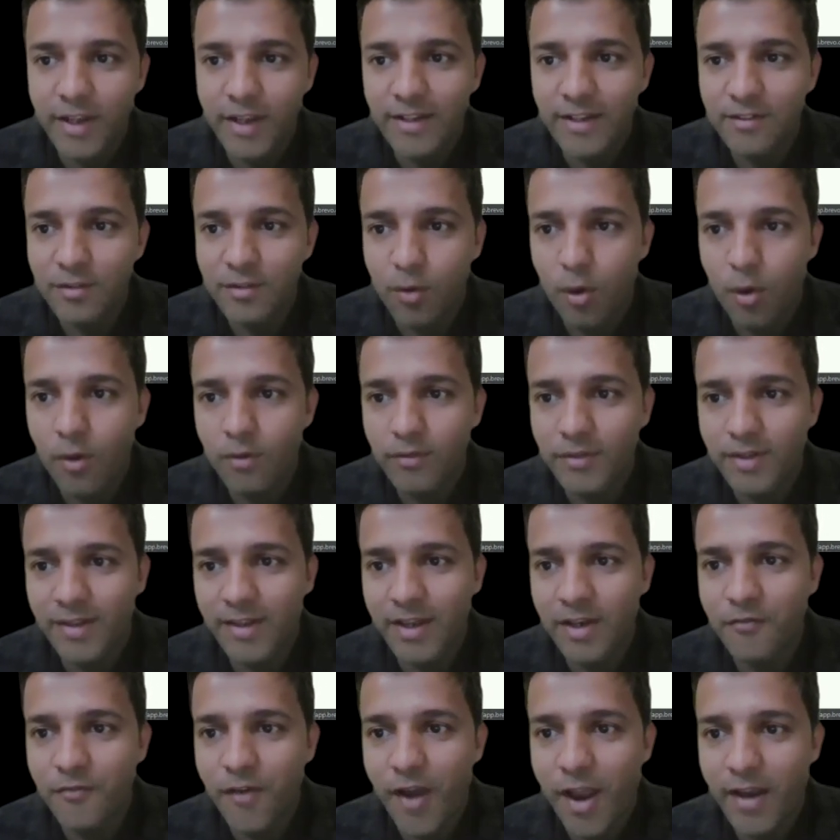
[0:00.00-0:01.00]
sales calls,
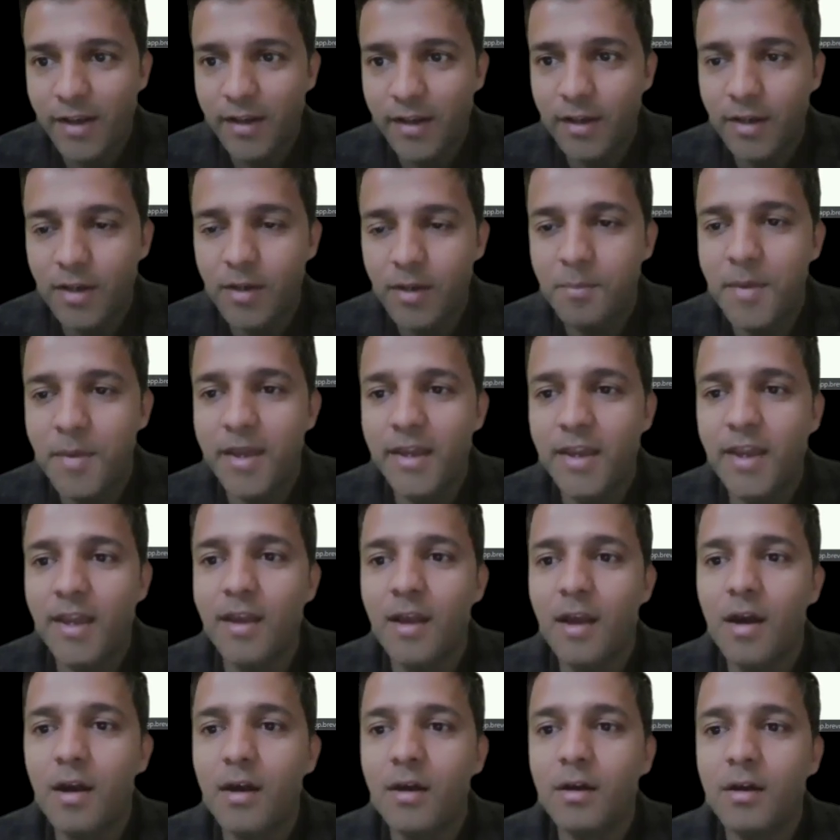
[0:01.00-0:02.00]
and then finally
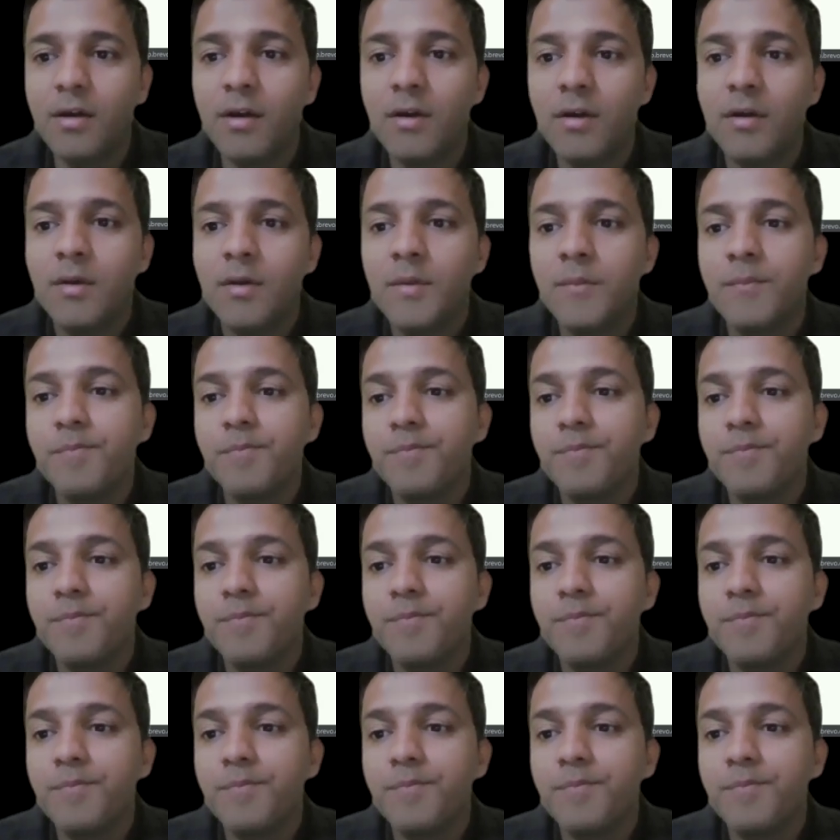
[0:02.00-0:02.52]
making a